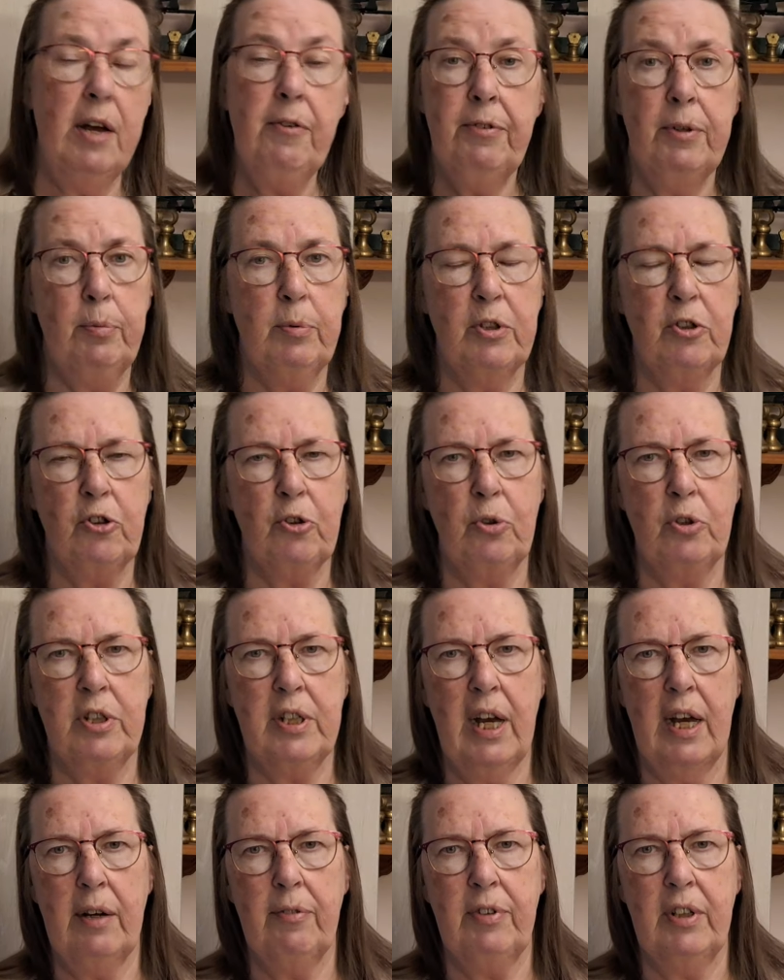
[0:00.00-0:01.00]
everyone's going
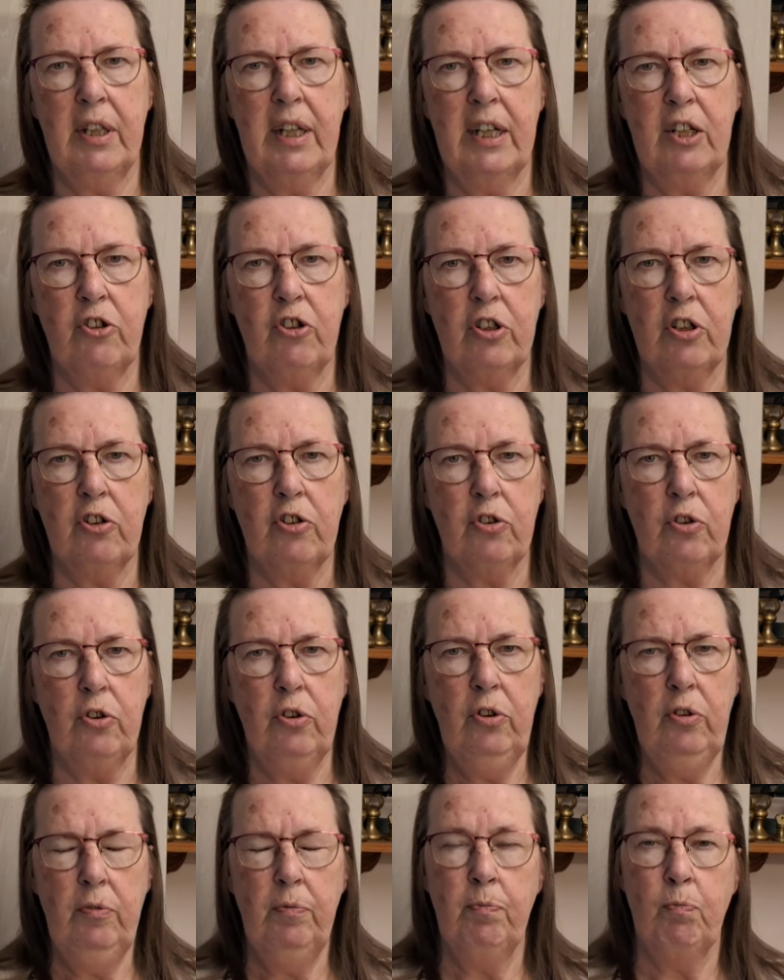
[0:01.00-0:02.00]
to have electric
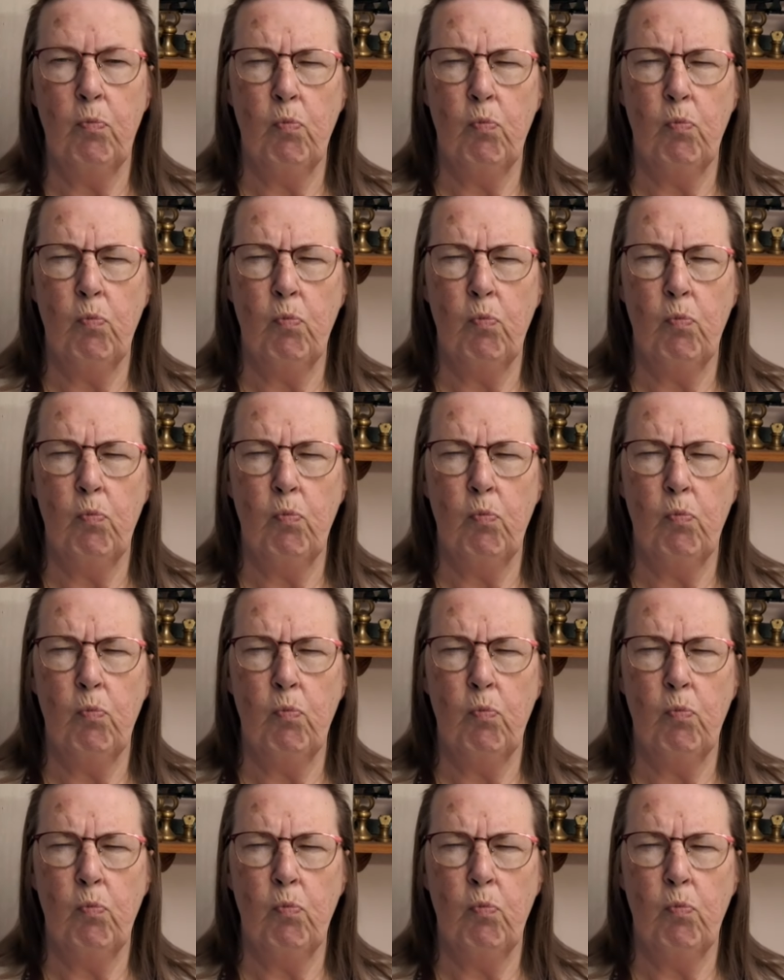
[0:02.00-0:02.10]
soon,